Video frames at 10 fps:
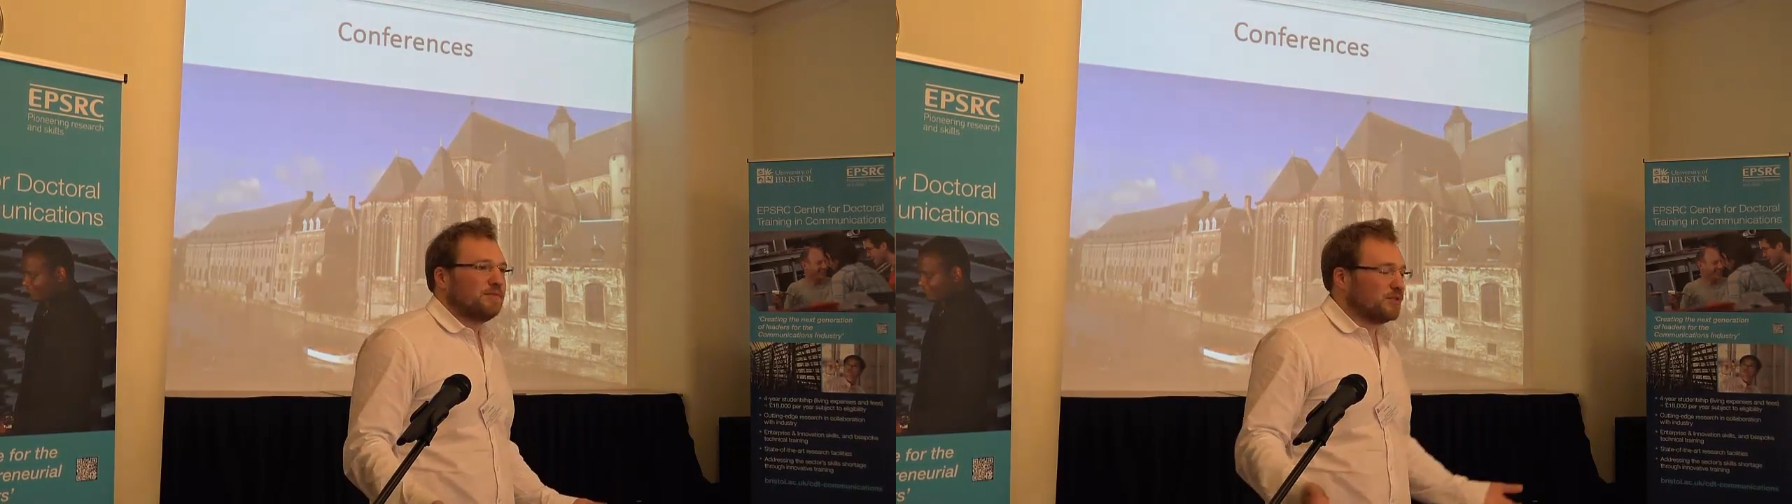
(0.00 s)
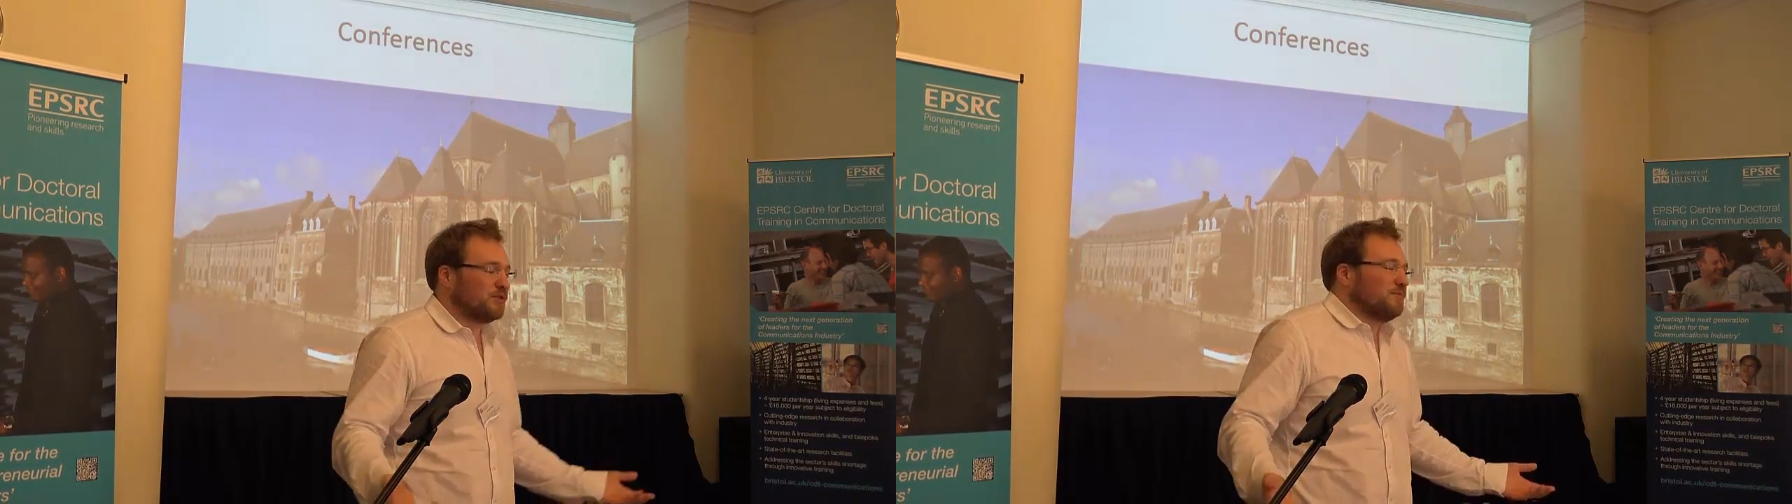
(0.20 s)

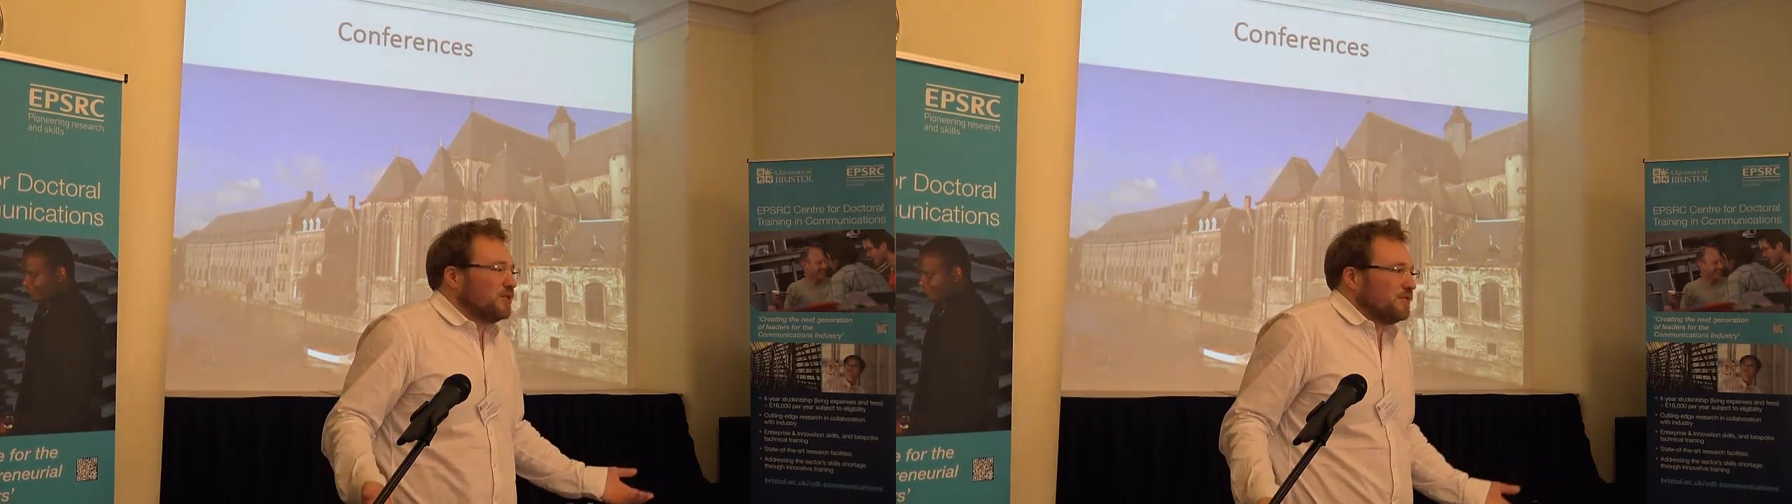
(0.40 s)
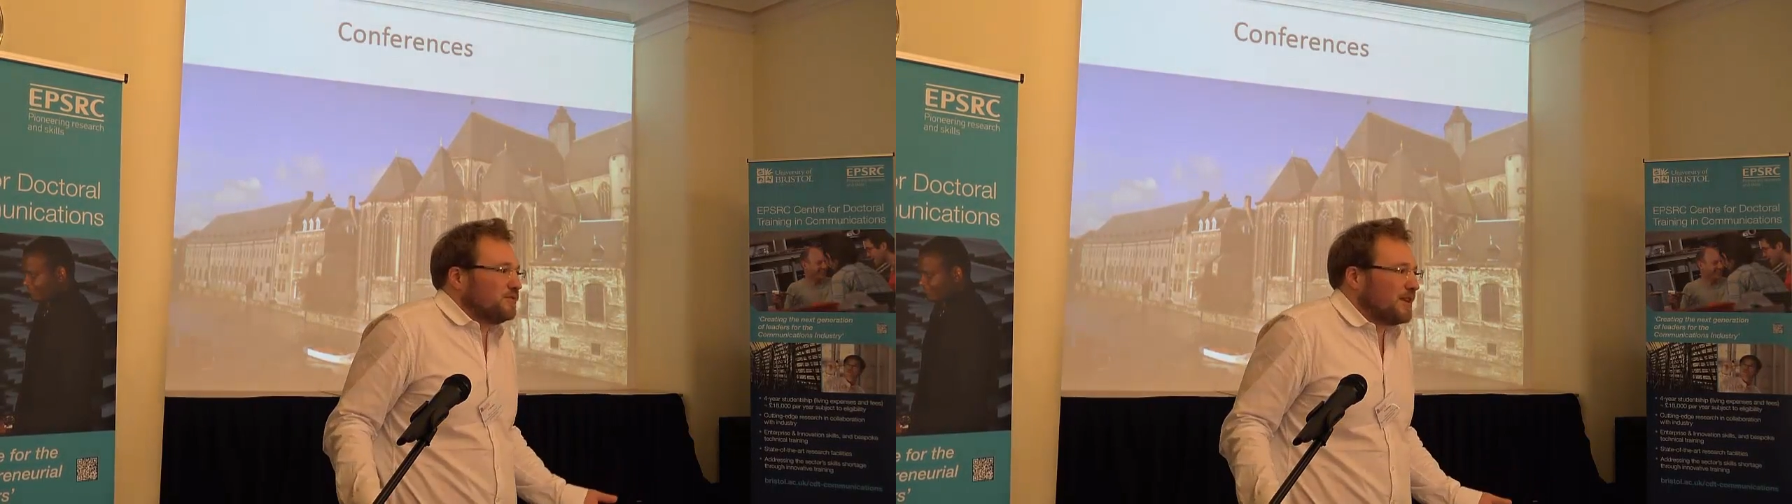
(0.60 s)
you'd,
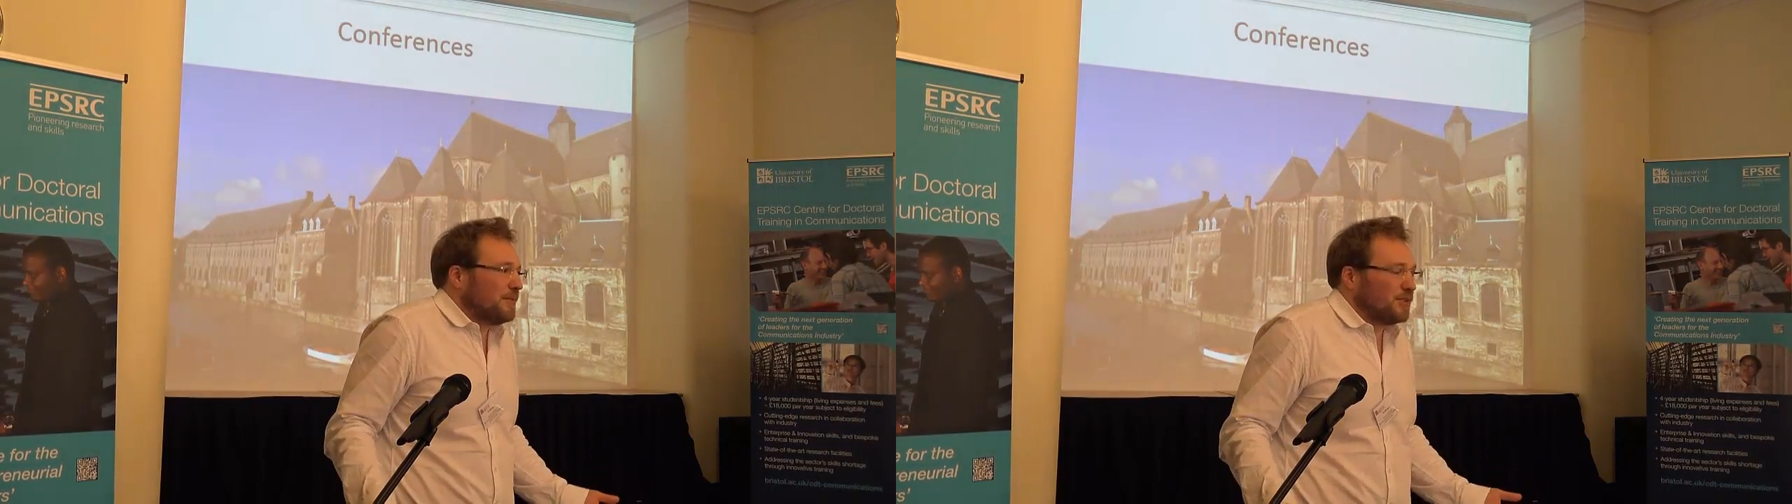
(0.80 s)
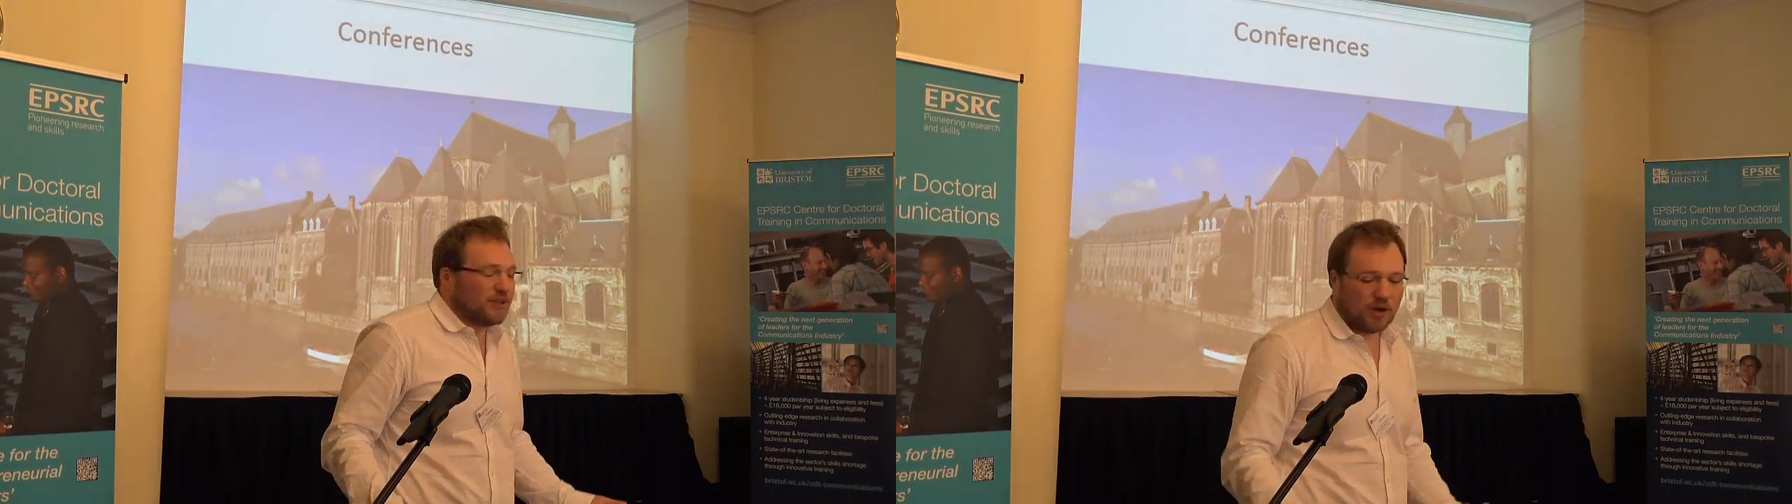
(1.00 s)
you'd have
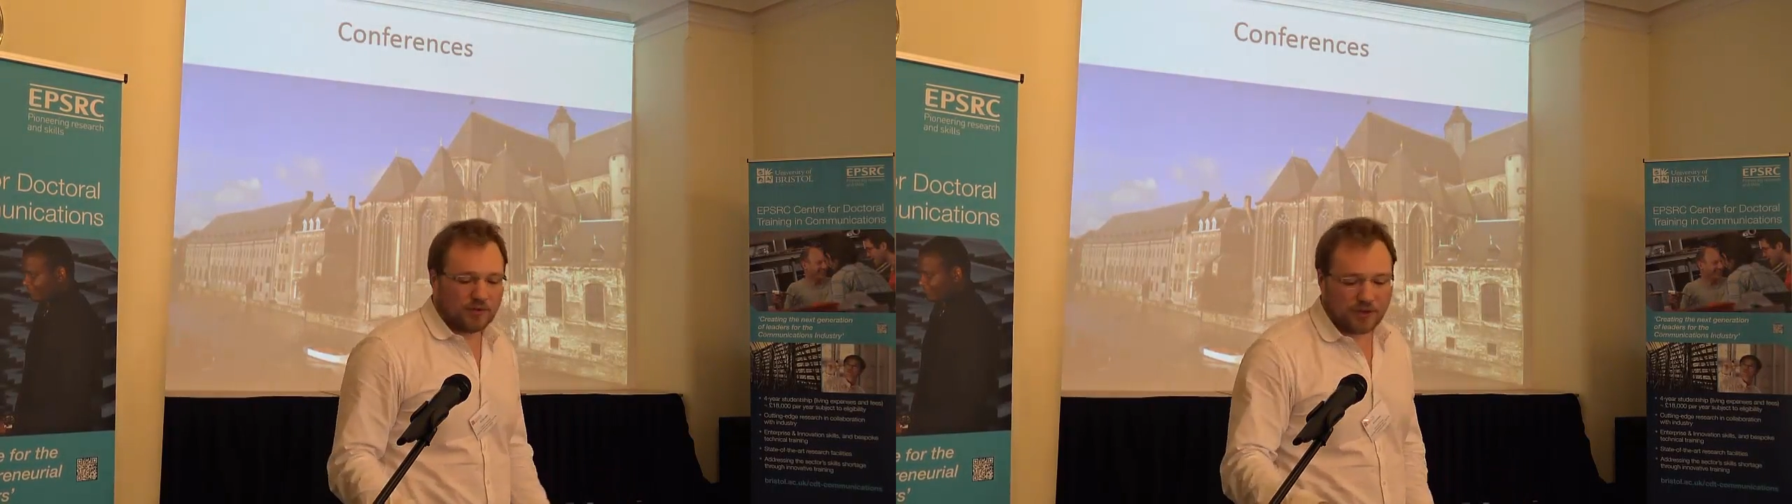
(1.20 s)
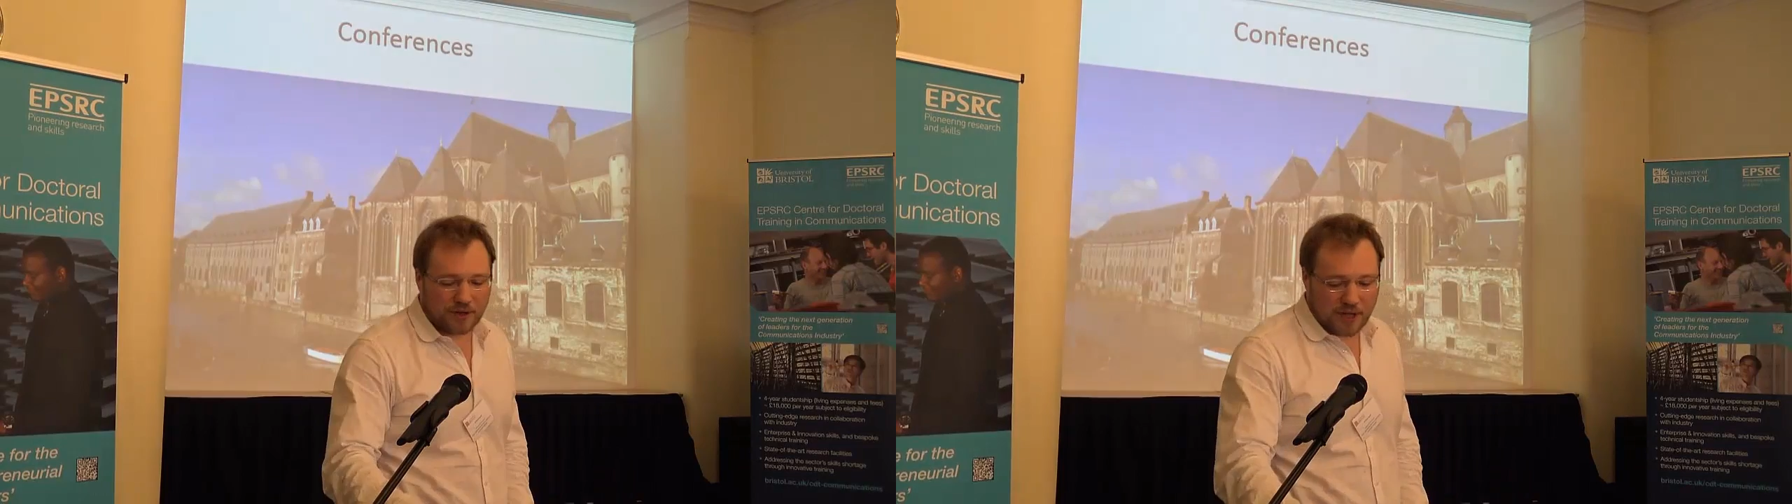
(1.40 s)
dreamt you'd have
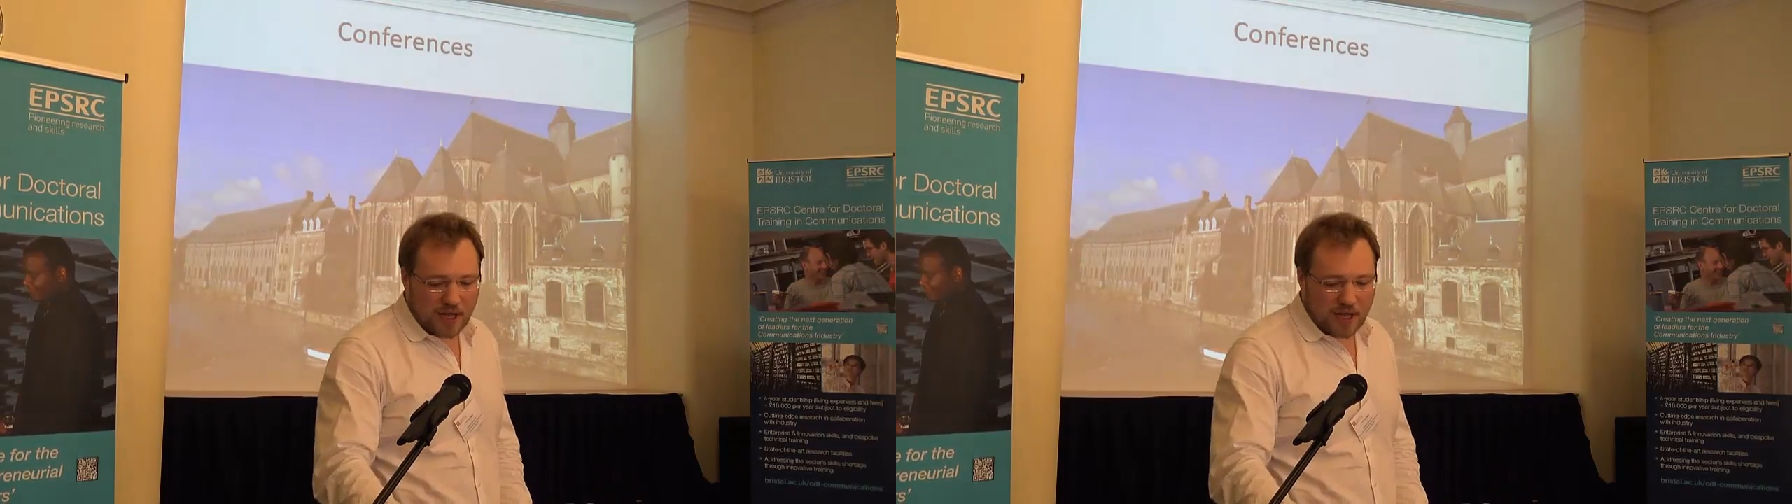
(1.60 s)
gone to.